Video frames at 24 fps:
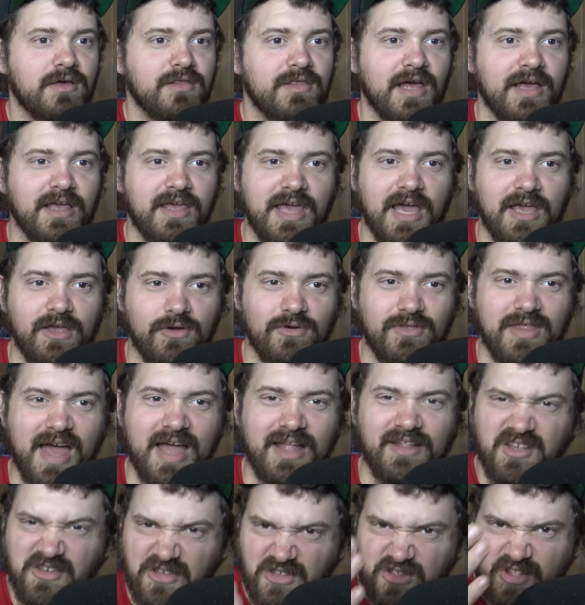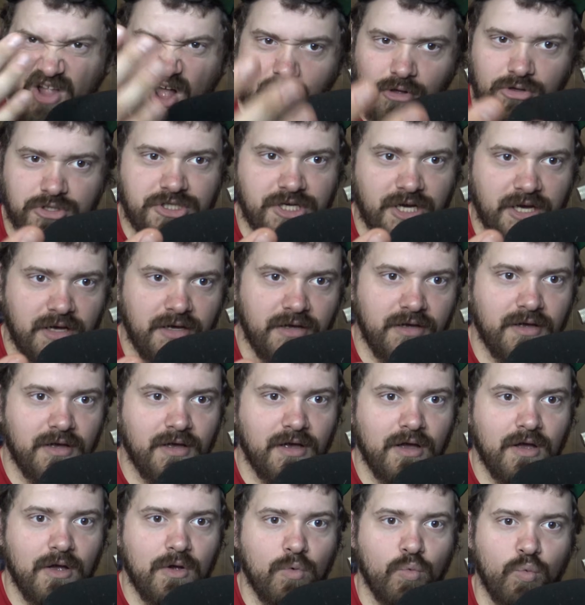that get you that nostalgia
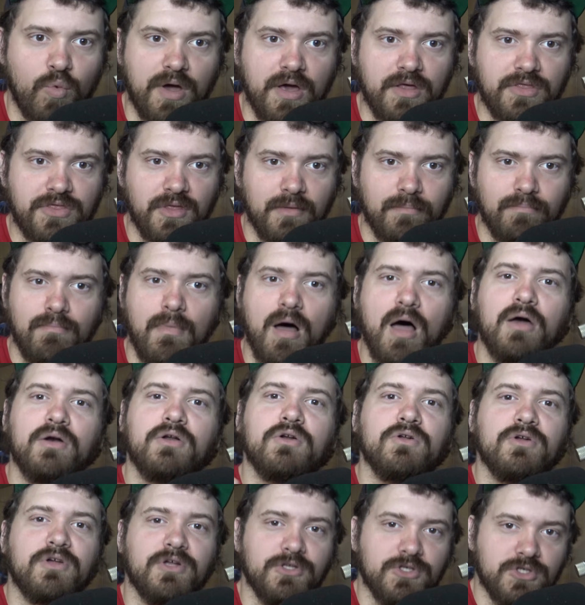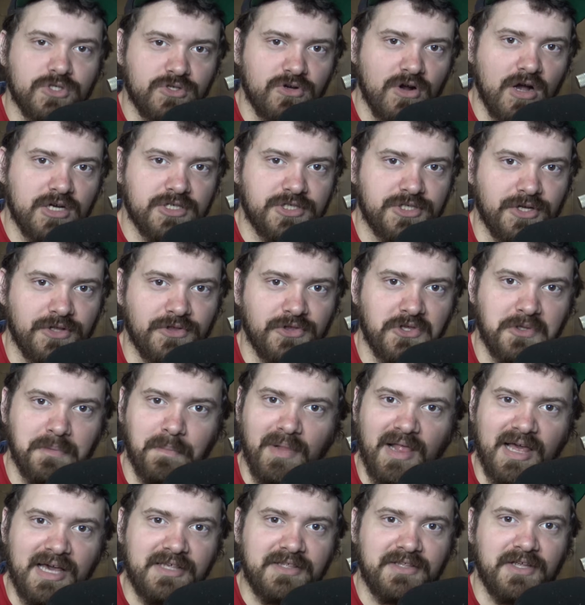with modern construction
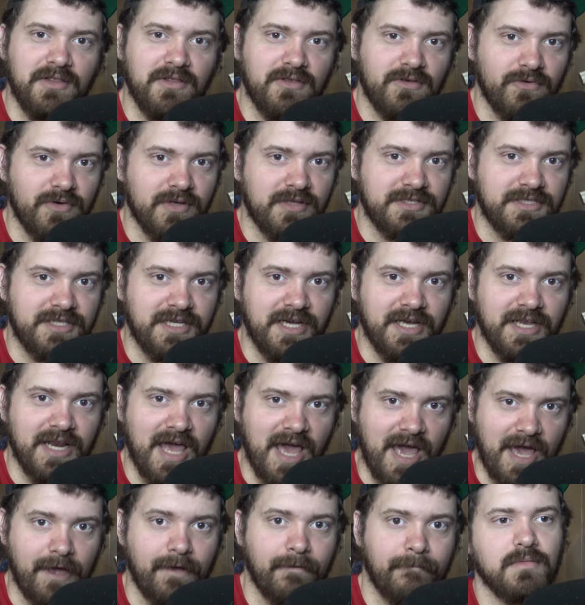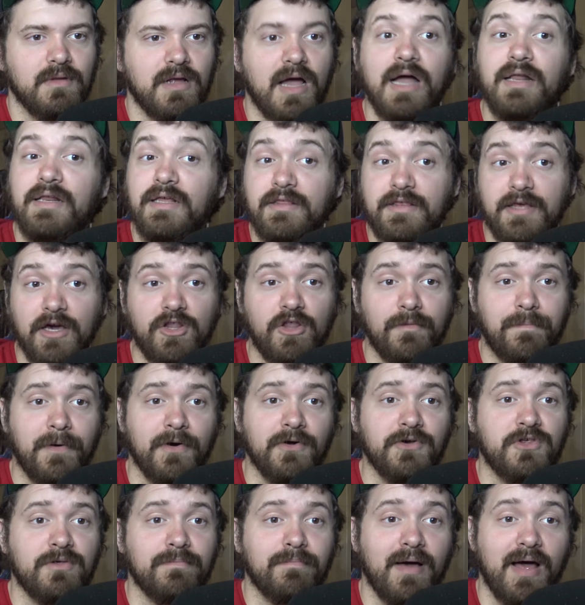spliced into its DNA. I did tell the
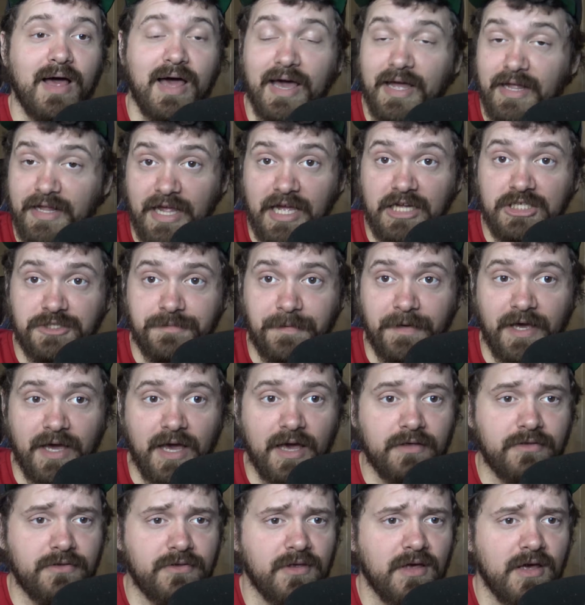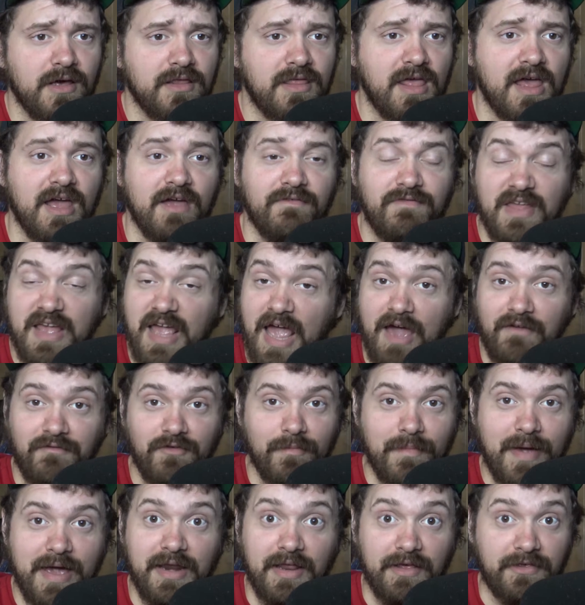person behind HPS that if they
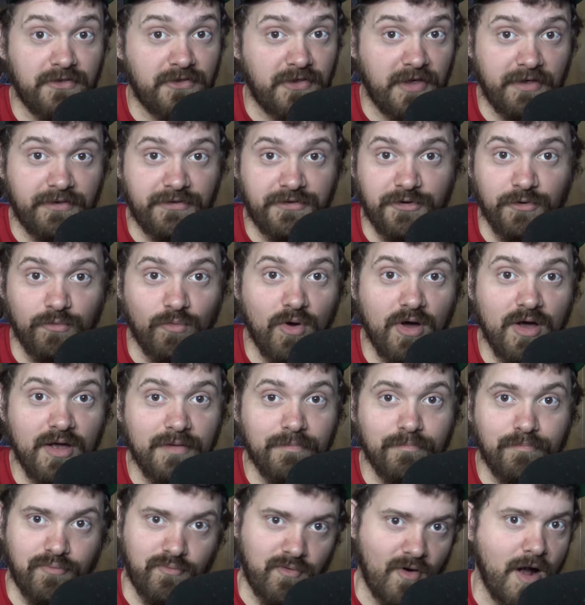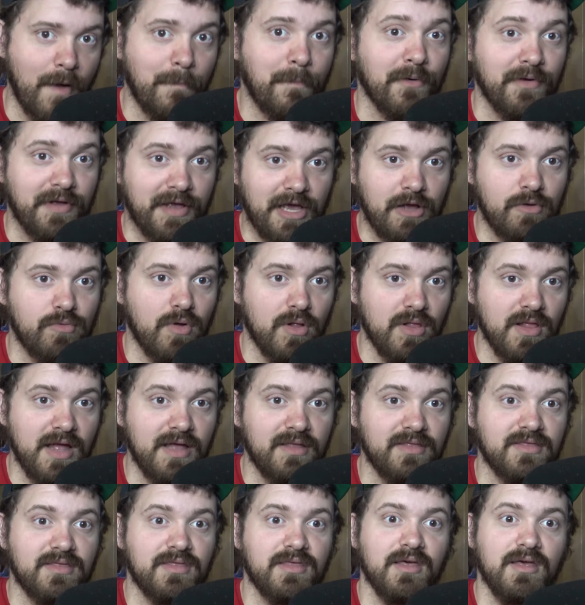ever made a 6:1 proper equal
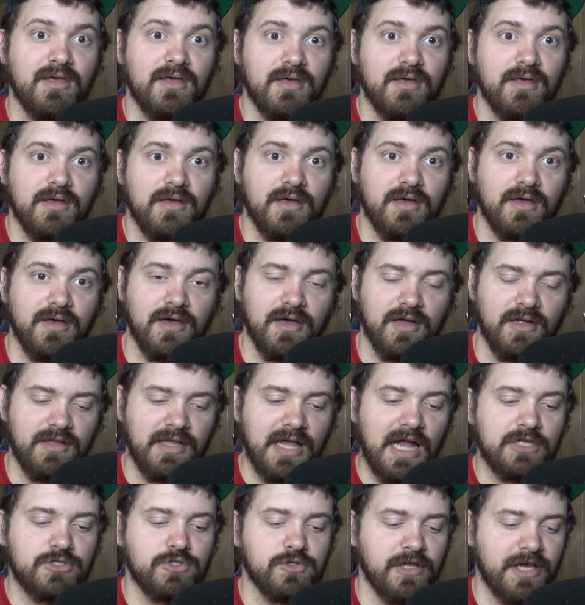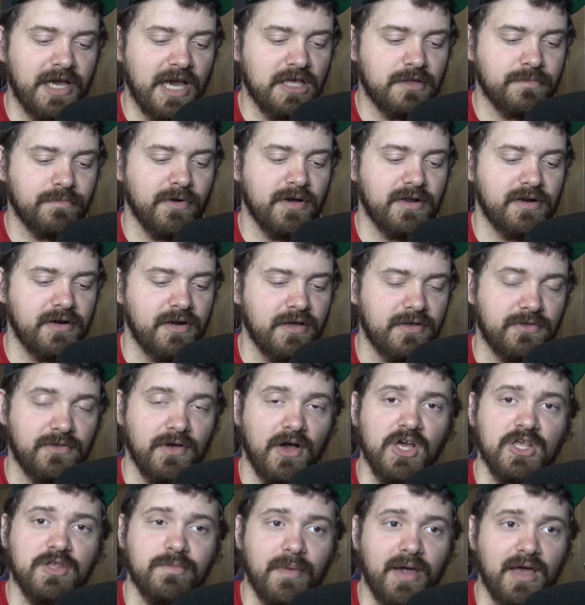length naturally aspirated
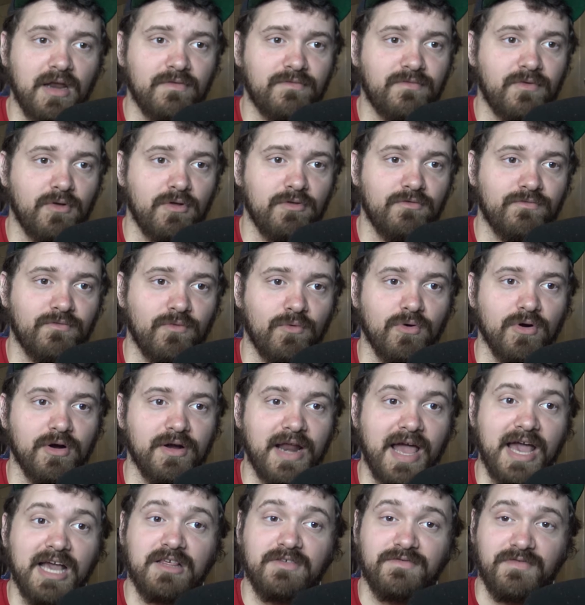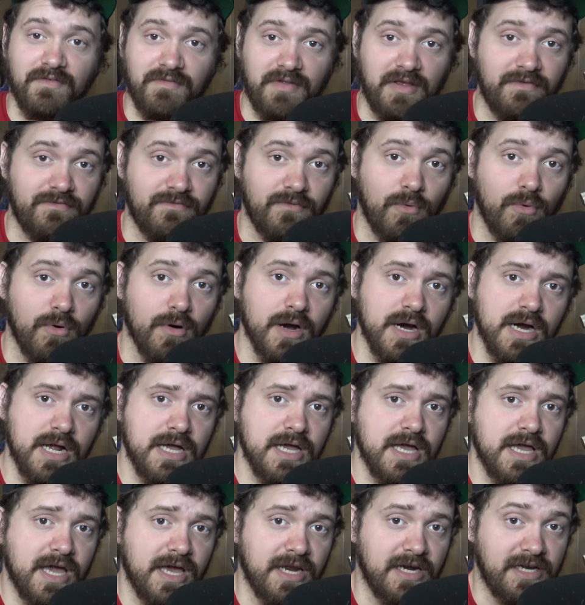exhaust manifold for an S54
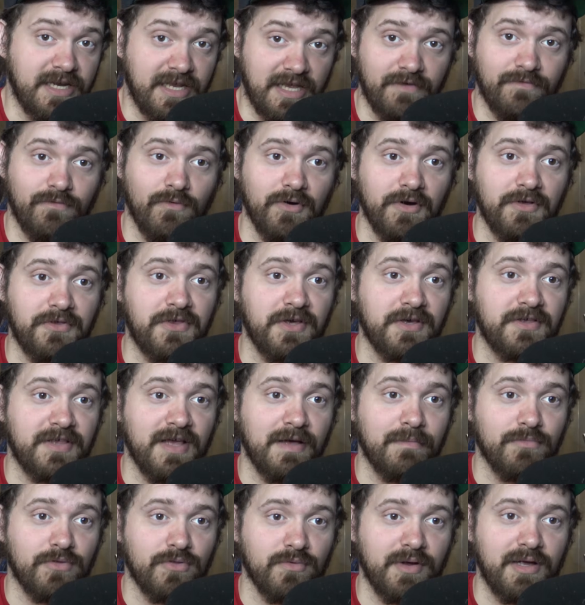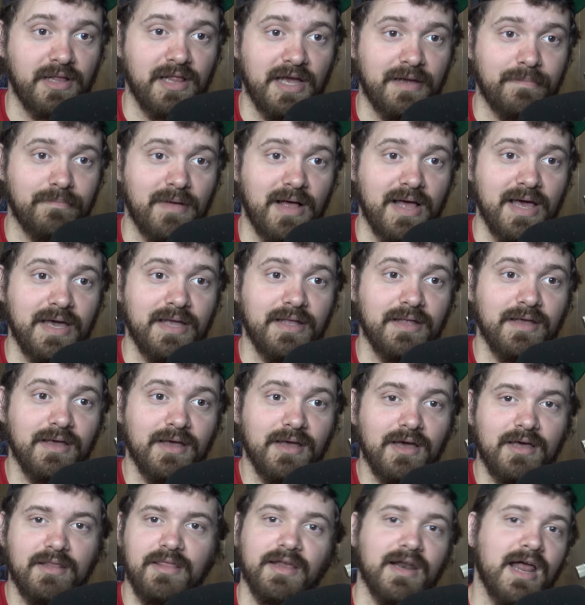and an E46 M3 like mine,
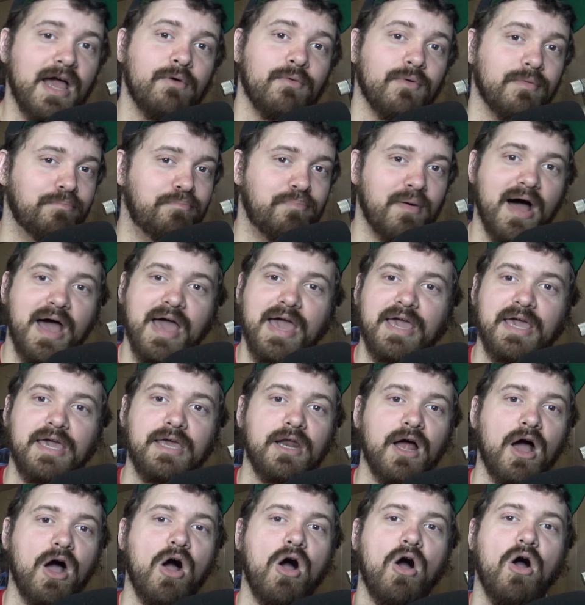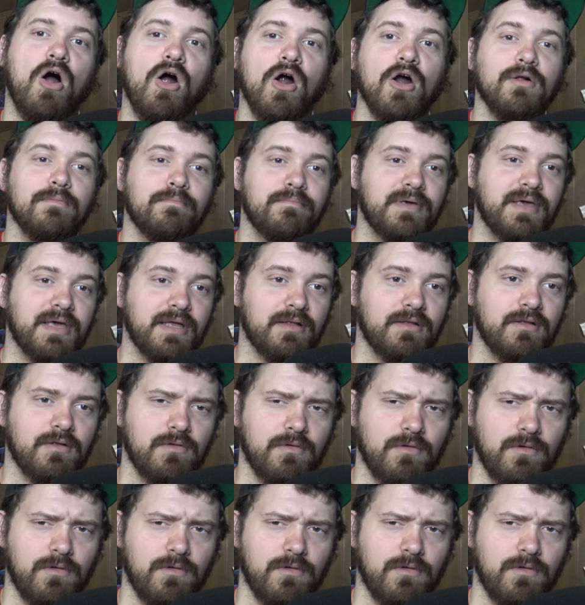that I would buy it in a heartbeat.